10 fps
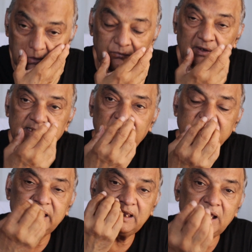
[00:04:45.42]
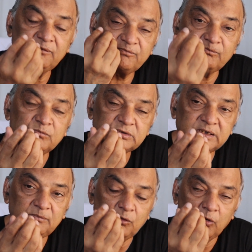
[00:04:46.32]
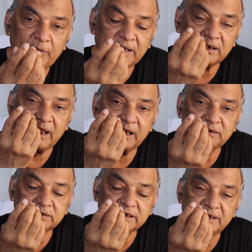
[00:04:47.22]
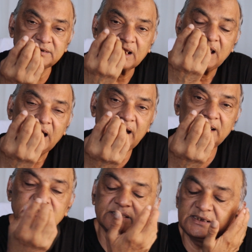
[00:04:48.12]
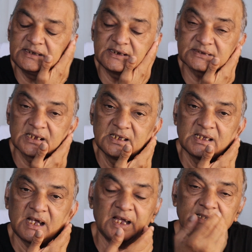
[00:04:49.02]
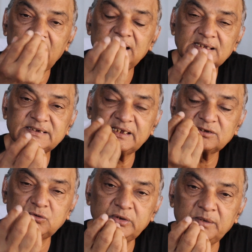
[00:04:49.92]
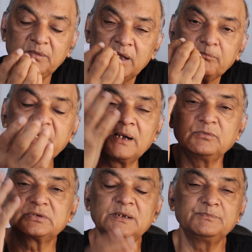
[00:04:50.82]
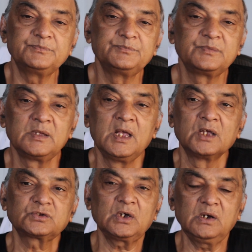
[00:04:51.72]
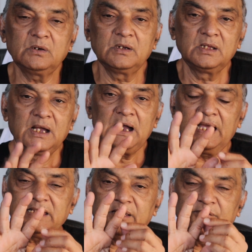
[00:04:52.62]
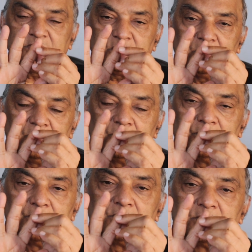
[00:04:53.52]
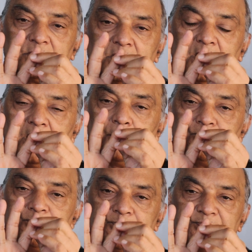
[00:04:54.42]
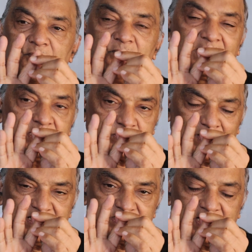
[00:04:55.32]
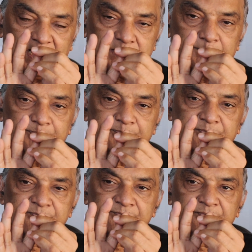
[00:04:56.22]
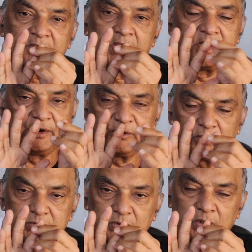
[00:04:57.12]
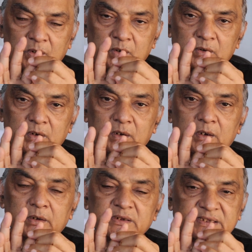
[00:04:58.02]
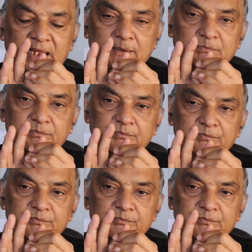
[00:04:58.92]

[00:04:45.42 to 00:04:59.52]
One guy, he helped Muslim women and kids and seniors, and Allah says to him, become Muslim. So I give it to you, one Spanish guy, he don't know Islam.